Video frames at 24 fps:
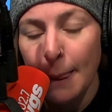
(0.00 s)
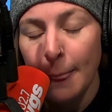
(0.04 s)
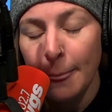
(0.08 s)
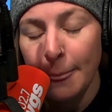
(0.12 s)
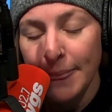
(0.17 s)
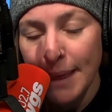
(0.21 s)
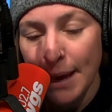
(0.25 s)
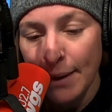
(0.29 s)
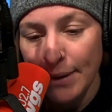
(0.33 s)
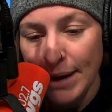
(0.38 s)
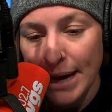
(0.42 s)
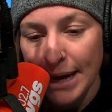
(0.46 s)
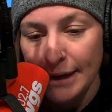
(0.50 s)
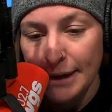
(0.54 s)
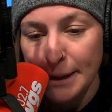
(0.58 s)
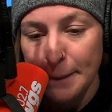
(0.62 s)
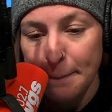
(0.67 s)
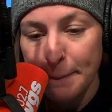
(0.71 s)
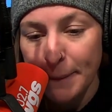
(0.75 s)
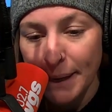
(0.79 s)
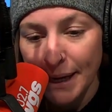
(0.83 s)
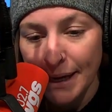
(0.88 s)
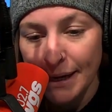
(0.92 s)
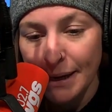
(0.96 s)
Now he added a
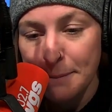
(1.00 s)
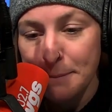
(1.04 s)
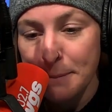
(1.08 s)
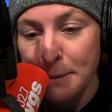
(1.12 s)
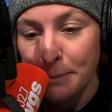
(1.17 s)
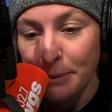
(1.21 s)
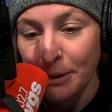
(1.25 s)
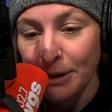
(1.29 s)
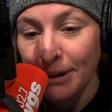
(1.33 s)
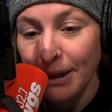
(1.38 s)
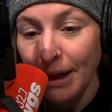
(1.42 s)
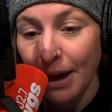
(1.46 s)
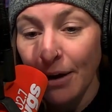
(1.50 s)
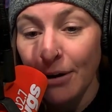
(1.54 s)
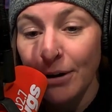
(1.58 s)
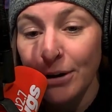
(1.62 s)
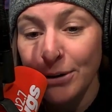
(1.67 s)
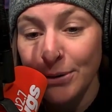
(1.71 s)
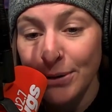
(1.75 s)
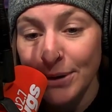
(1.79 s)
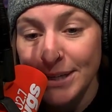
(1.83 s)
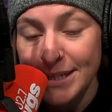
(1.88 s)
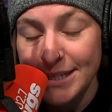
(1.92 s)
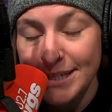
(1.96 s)
pig, and people are like, are
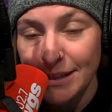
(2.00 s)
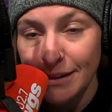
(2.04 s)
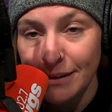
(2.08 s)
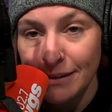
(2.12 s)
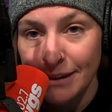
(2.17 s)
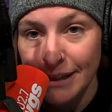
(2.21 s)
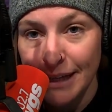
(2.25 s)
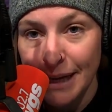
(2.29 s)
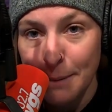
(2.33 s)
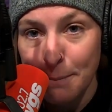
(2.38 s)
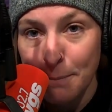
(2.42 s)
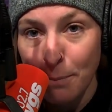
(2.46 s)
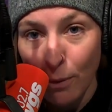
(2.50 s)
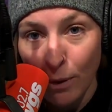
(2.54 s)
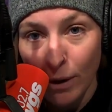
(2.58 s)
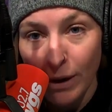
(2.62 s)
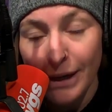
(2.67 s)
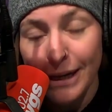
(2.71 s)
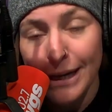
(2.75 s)
you going to still eat pork?